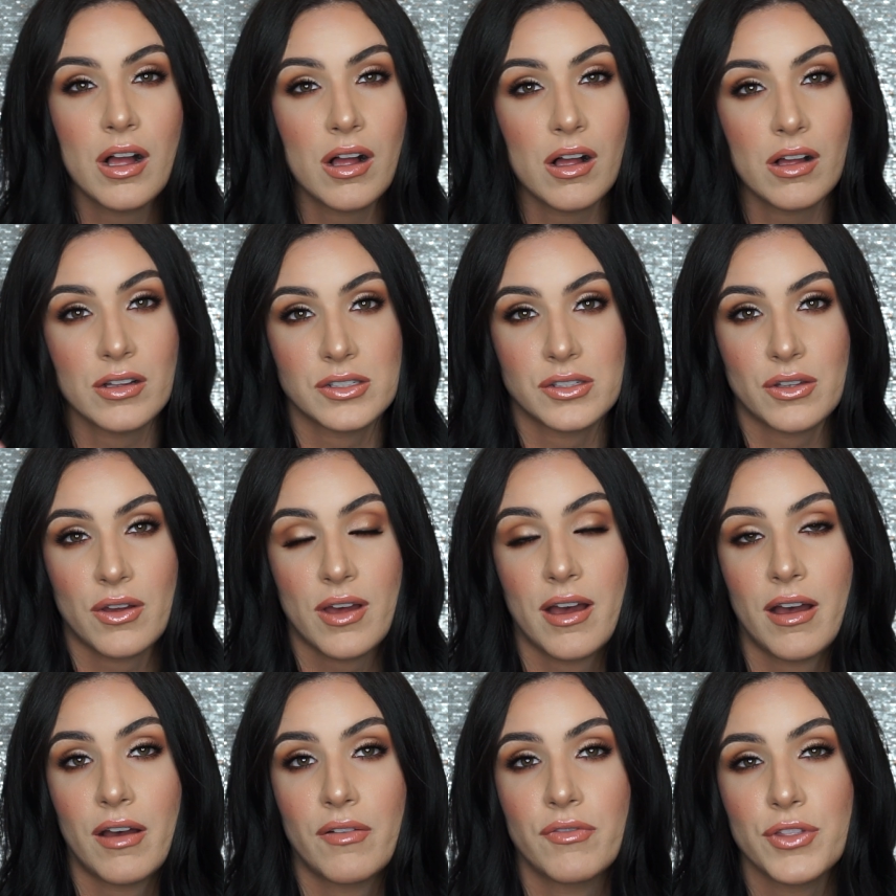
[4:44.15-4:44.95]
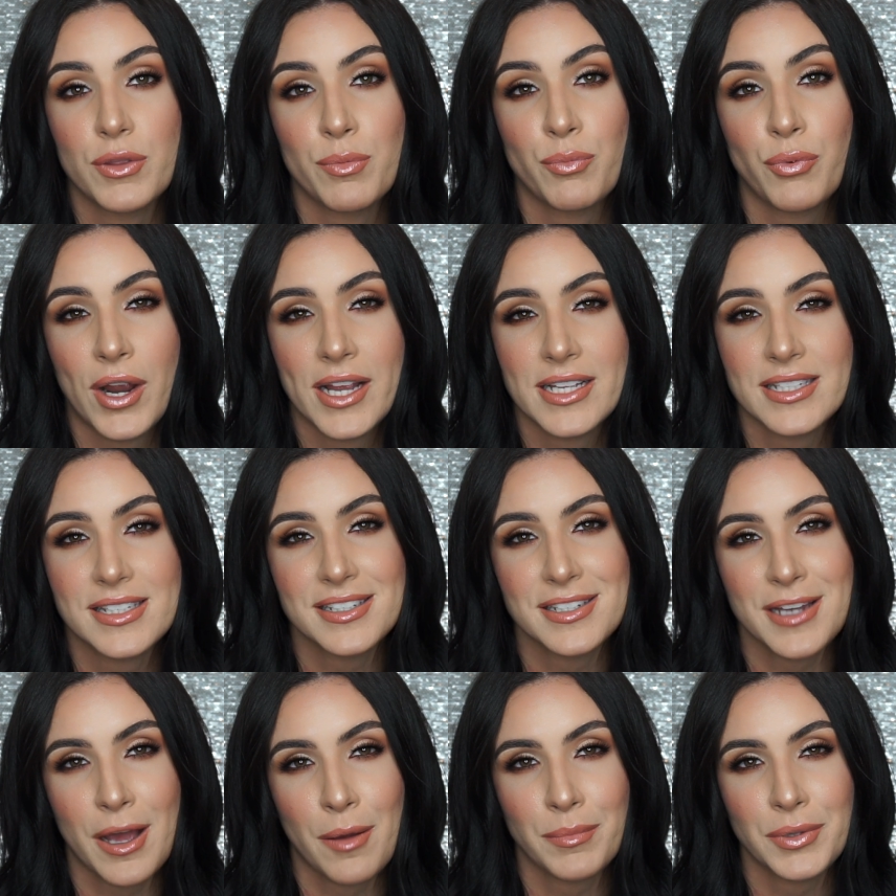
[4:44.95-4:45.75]
I'll also have the price
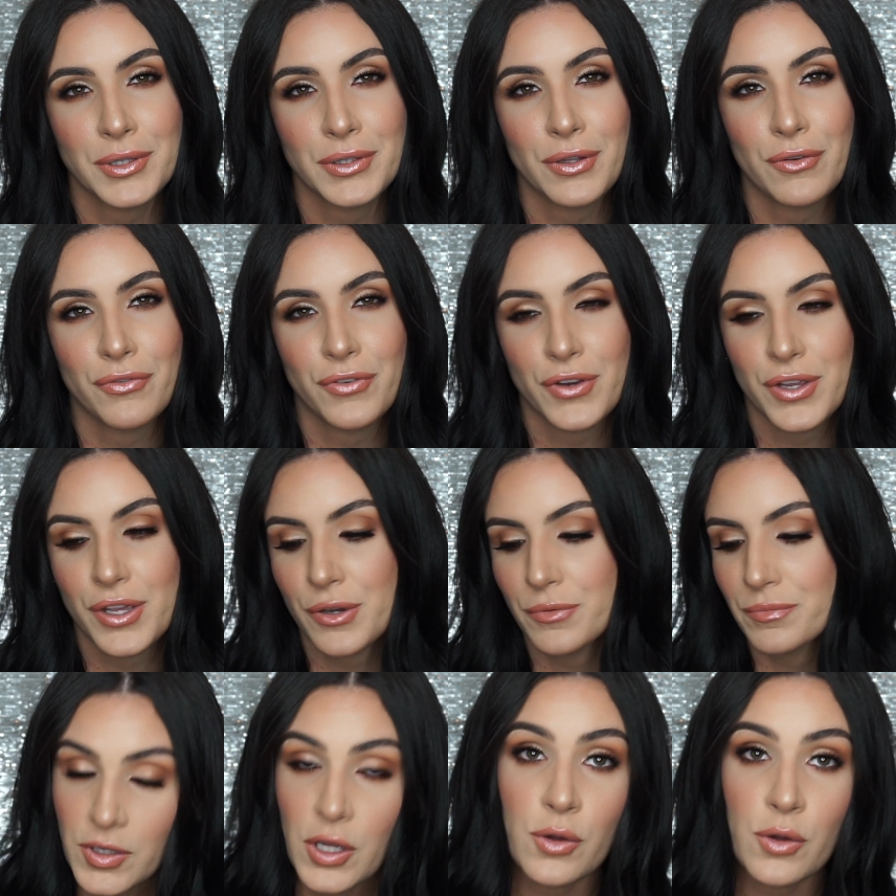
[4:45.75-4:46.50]
down below for you.